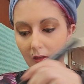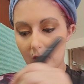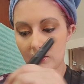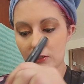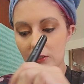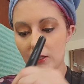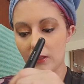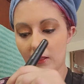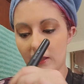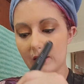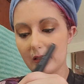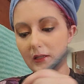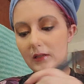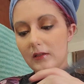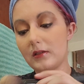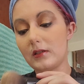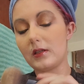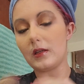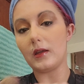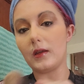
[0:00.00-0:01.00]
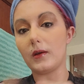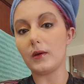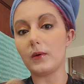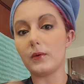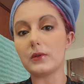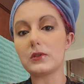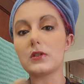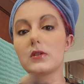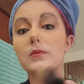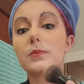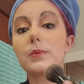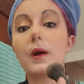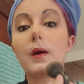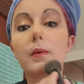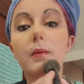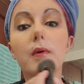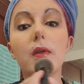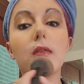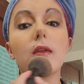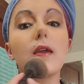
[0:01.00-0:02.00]
she liked it too, which is
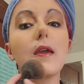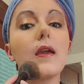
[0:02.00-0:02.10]
probably the